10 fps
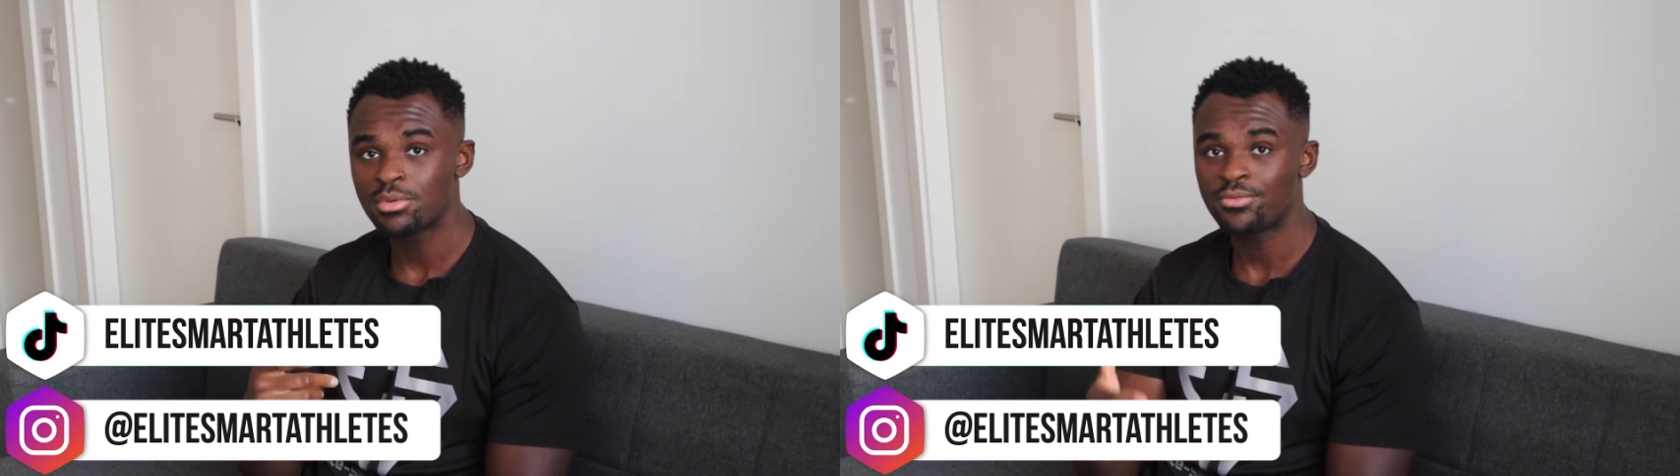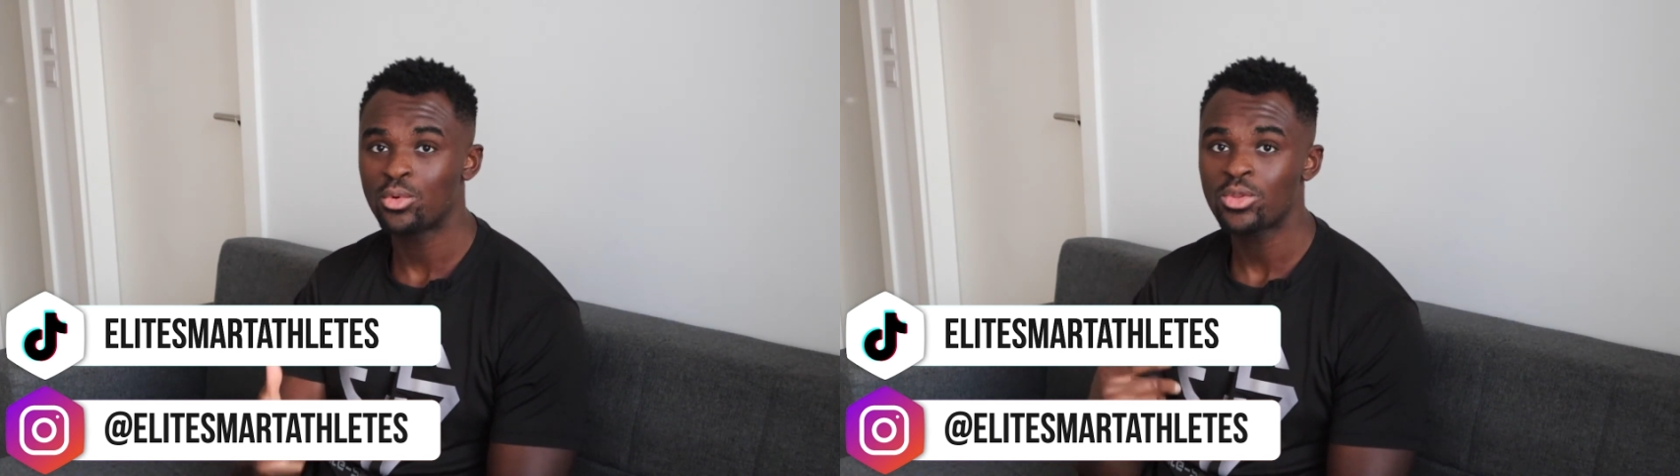
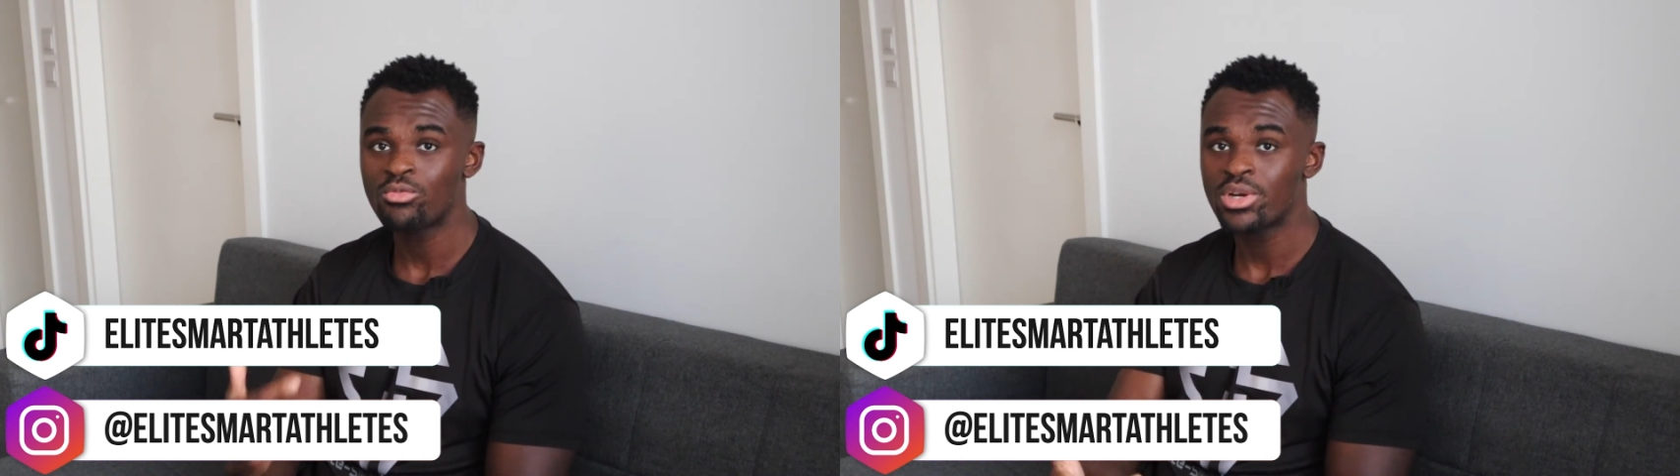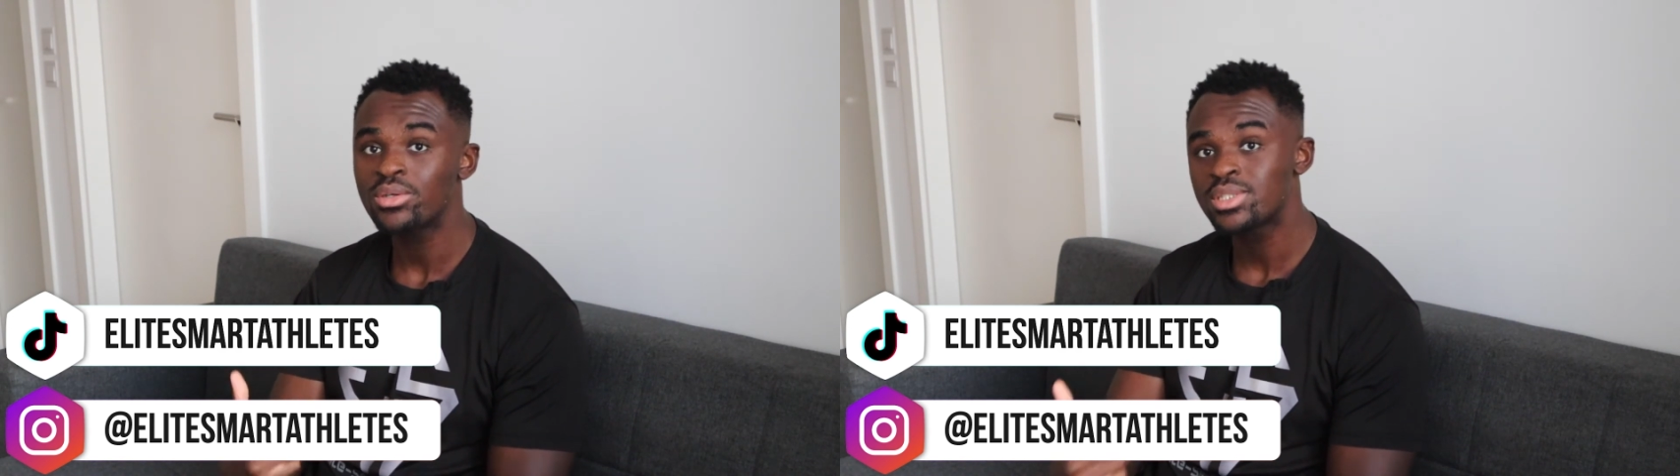before the
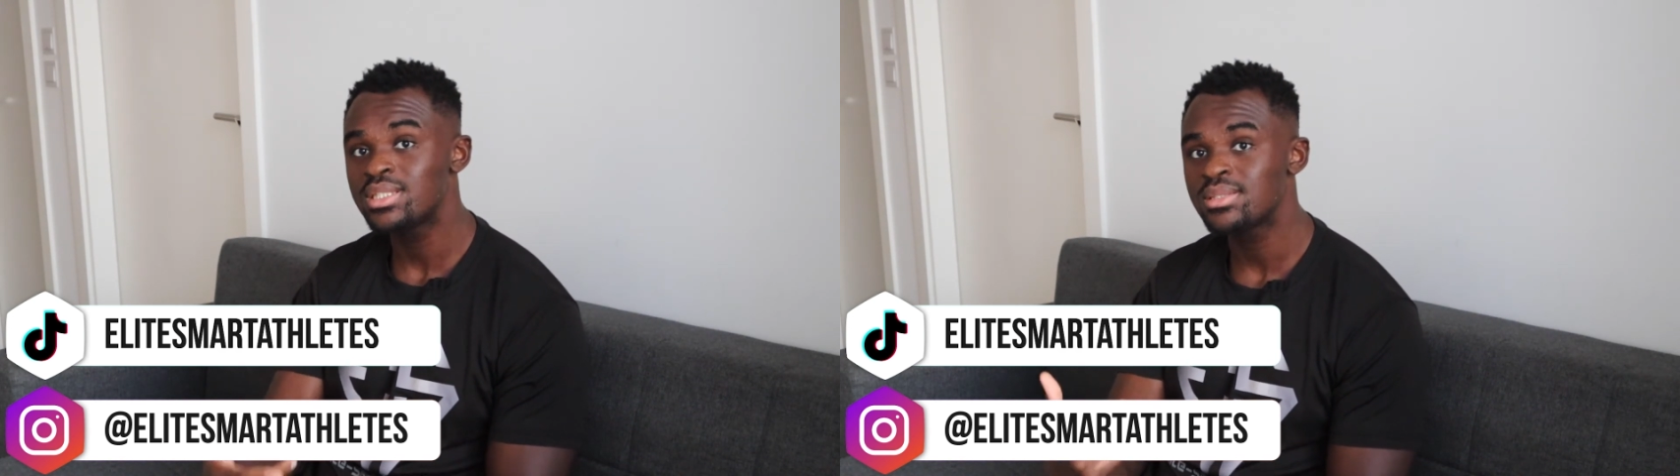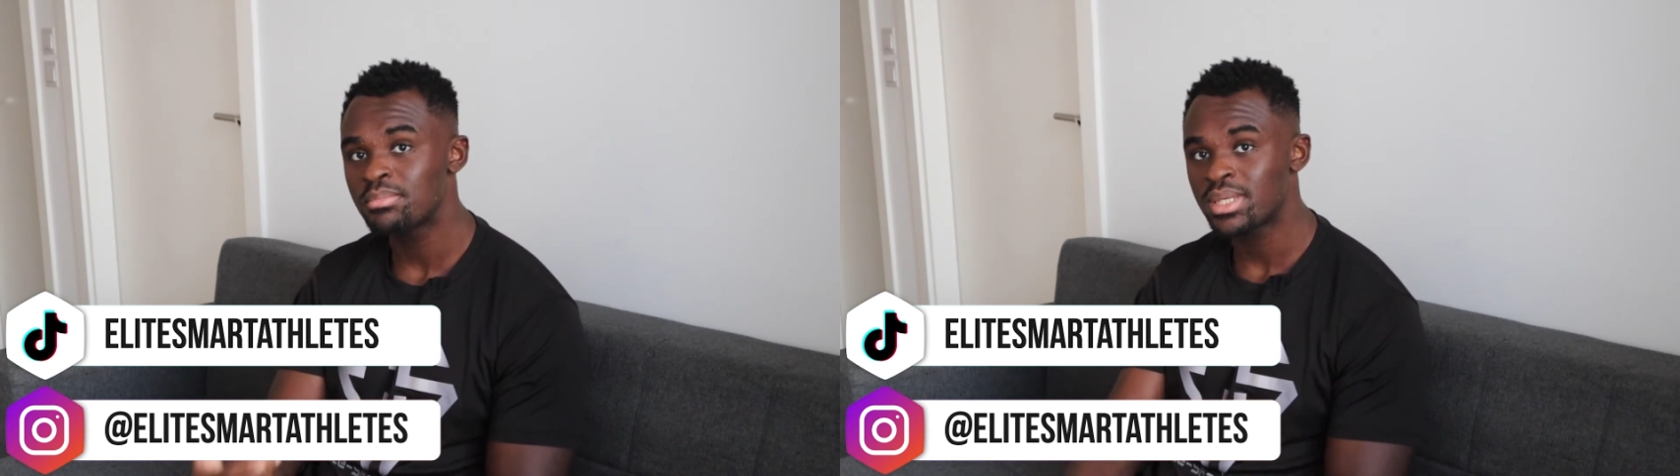real
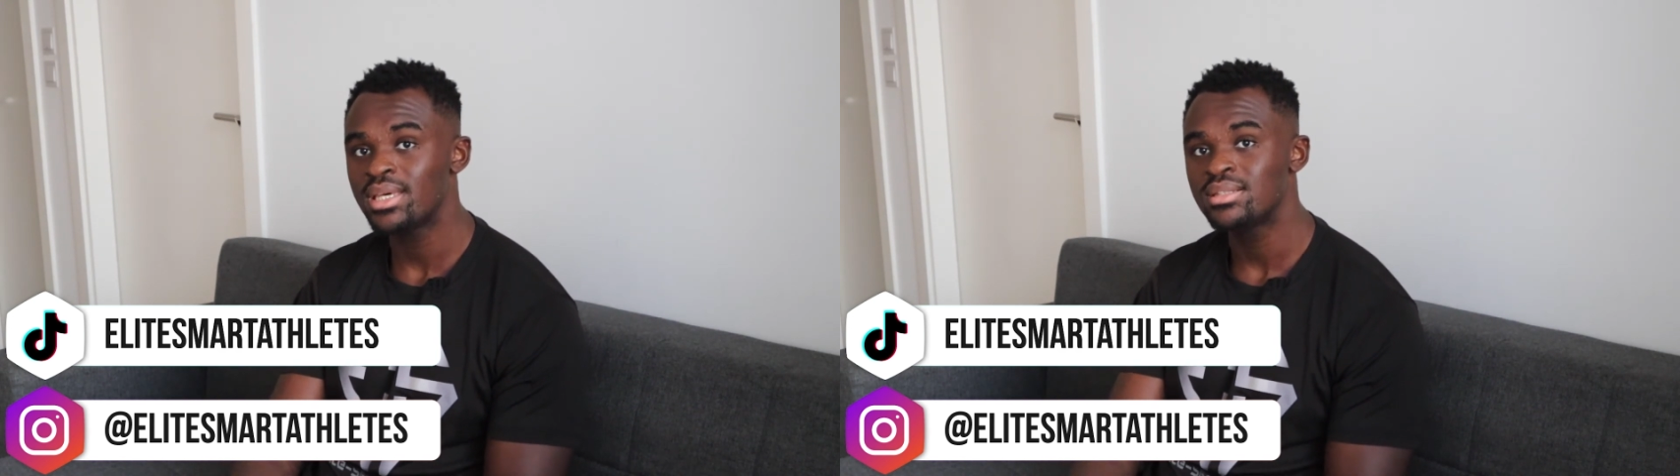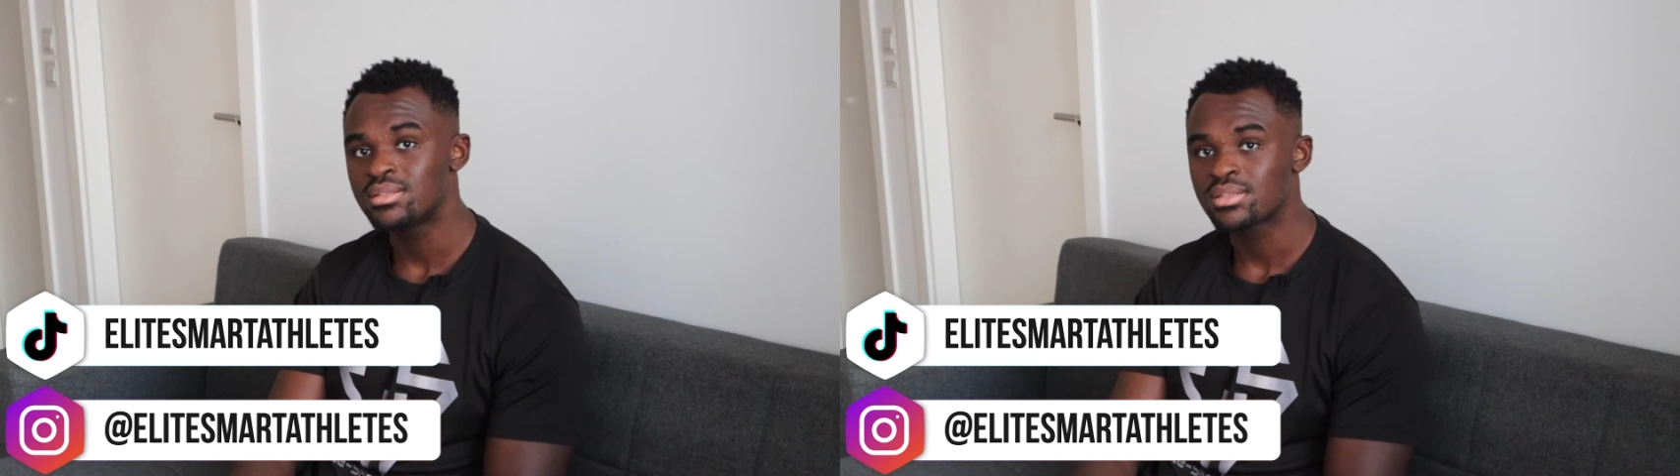season
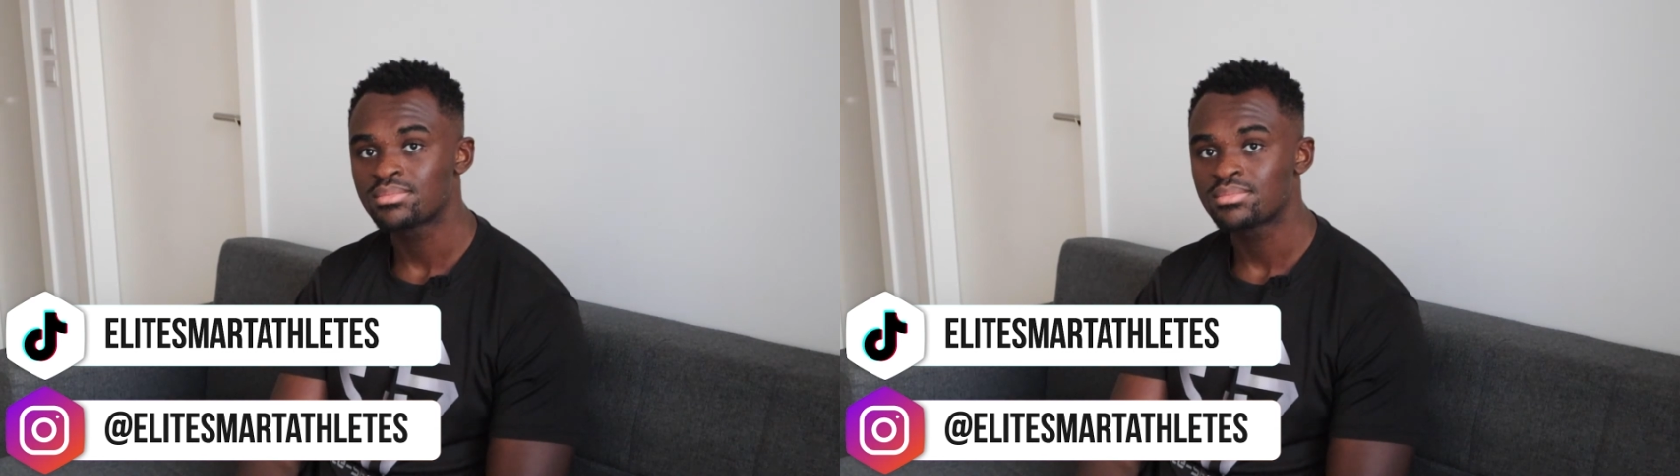begins.